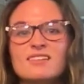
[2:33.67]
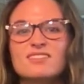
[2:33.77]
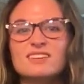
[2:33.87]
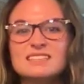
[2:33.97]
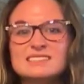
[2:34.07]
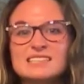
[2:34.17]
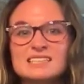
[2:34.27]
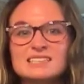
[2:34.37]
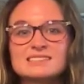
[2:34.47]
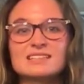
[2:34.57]

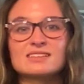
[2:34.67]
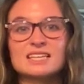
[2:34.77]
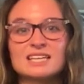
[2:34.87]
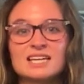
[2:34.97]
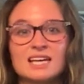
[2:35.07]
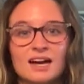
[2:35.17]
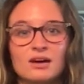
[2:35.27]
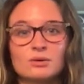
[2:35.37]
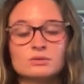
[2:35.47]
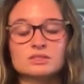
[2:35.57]
feces leaking
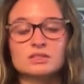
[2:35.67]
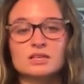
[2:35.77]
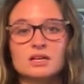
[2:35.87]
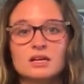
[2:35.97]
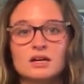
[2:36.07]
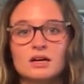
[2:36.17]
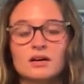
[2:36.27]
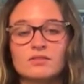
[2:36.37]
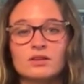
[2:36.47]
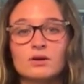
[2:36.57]
out
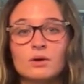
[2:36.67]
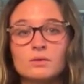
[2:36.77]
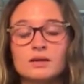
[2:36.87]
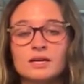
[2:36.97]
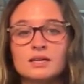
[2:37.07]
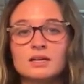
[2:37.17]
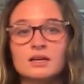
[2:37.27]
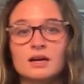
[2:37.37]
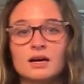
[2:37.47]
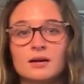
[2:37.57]
of the colon
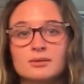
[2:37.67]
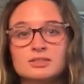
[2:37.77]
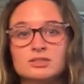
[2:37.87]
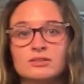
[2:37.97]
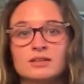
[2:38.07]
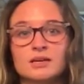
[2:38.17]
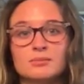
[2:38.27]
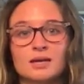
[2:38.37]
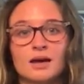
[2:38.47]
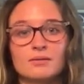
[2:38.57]
into the
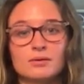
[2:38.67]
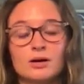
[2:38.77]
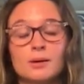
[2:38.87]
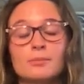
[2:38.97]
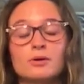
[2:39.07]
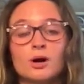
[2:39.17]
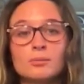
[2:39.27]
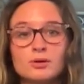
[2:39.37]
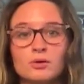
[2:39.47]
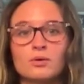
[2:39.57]

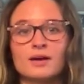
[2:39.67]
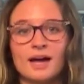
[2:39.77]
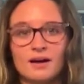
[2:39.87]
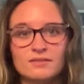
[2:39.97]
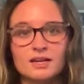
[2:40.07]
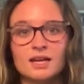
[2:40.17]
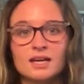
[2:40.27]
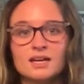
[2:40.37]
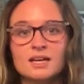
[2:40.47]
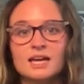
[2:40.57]
abdominal
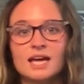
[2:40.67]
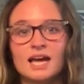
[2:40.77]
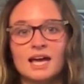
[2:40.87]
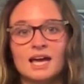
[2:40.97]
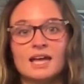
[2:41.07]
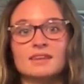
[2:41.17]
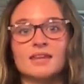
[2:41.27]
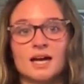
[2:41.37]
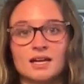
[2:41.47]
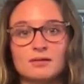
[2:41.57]
cavity, and
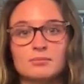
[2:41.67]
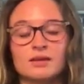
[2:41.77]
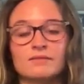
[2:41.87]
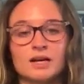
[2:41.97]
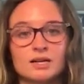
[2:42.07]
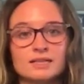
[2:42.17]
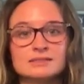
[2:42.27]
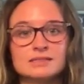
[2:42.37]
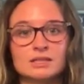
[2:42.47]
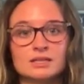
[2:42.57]
that can be very
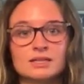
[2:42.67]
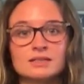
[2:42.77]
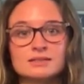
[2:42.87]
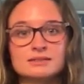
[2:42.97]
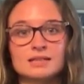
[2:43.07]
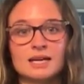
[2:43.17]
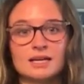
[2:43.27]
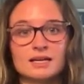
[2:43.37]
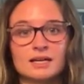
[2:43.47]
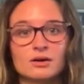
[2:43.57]
serious
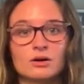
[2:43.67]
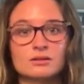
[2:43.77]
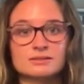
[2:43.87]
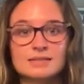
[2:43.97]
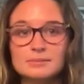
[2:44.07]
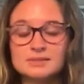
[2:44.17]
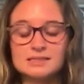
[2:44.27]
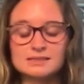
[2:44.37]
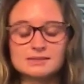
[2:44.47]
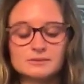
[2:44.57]
and can cause
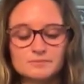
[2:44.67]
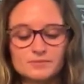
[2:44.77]
sepsis.